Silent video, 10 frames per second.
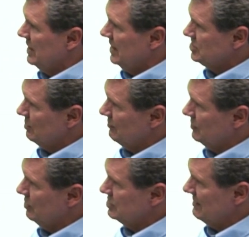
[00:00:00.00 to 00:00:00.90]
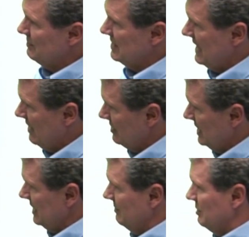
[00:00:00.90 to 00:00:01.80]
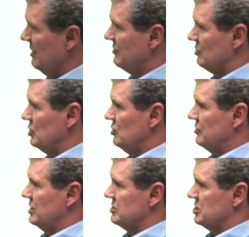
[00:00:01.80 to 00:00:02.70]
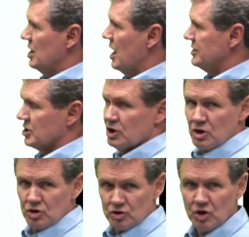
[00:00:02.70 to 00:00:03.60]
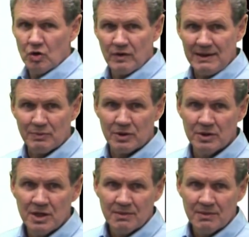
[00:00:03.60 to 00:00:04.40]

and so it floats up and down, and above the roof there's no vapor,